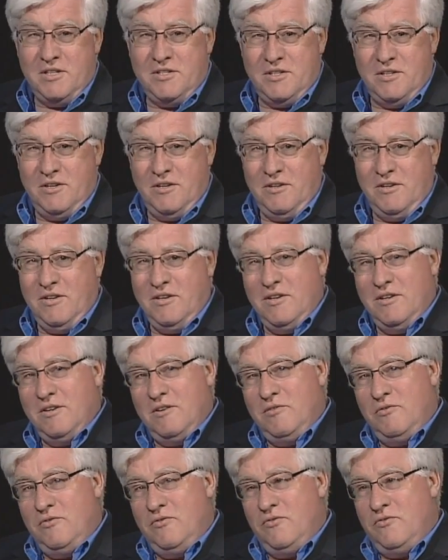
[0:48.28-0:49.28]
as
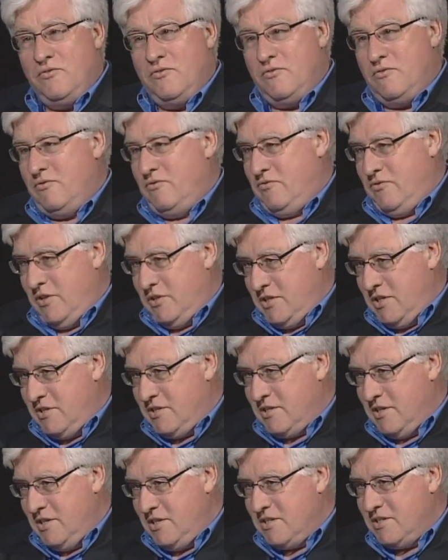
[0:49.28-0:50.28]
a
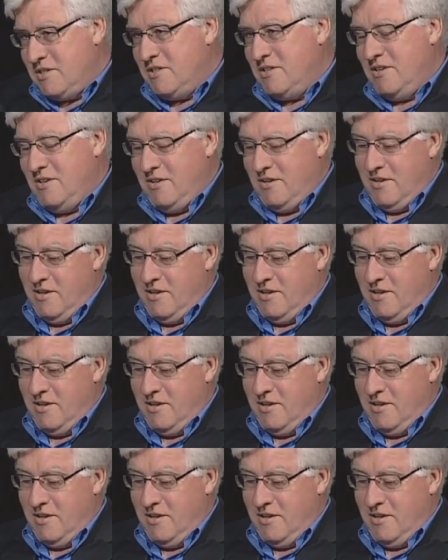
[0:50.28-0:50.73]
physicist